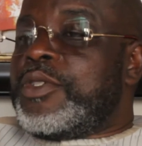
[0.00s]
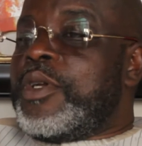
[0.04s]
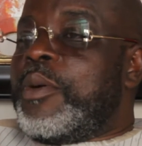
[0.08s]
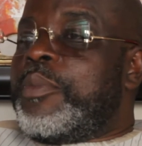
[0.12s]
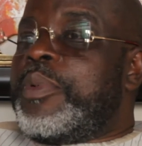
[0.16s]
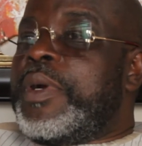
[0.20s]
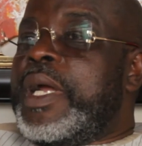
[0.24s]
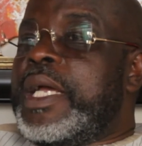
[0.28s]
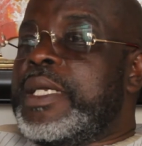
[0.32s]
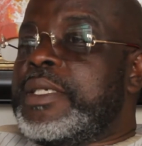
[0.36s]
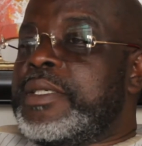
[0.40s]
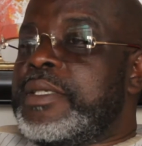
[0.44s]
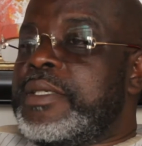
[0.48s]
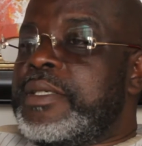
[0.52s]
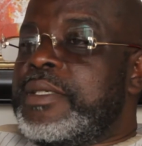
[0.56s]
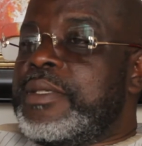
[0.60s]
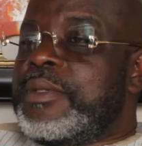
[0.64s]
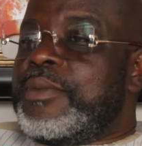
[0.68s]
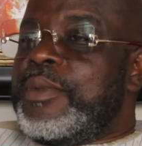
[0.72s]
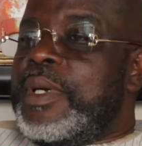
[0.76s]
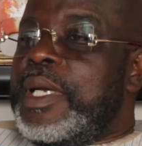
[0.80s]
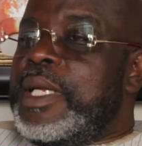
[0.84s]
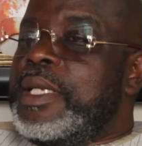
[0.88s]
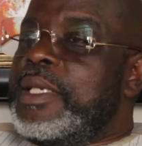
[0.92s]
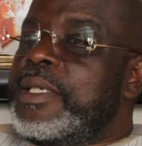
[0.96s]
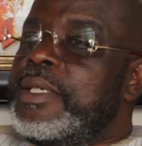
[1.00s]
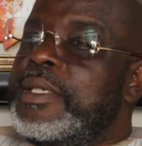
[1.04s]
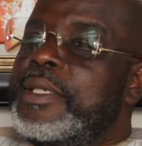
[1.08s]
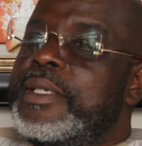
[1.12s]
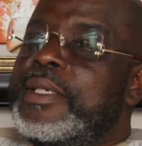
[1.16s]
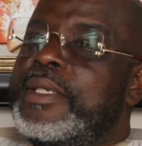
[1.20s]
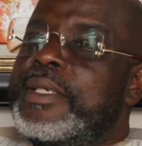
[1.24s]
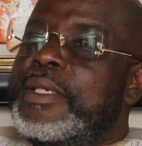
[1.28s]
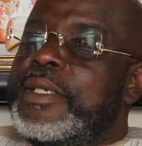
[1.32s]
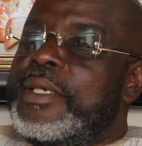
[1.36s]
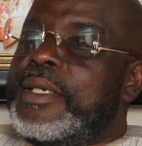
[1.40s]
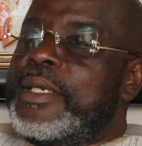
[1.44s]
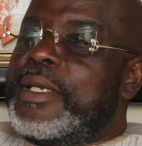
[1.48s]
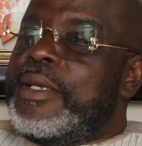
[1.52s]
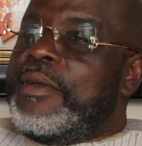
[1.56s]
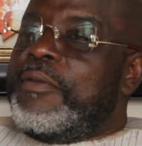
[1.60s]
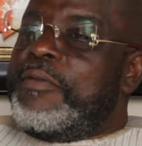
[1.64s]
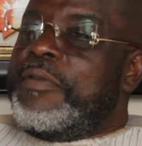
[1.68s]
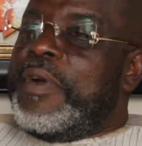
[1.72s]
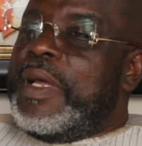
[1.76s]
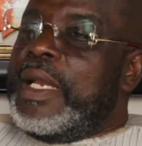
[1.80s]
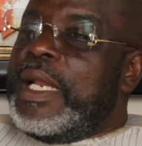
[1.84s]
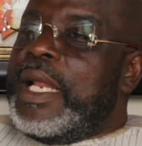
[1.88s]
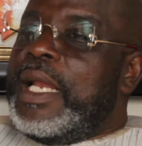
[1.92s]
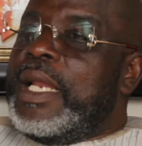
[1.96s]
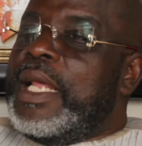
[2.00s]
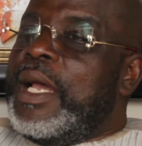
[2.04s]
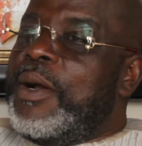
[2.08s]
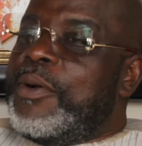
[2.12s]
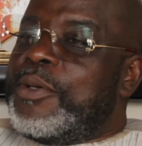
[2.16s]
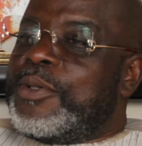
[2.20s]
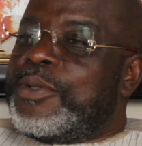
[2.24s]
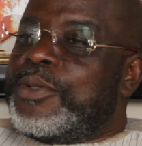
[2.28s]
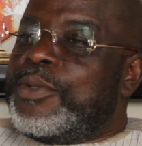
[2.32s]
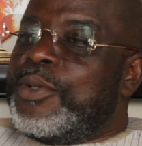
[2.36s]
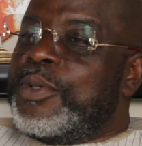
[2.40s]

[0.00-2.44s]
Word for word: surprised when finally I was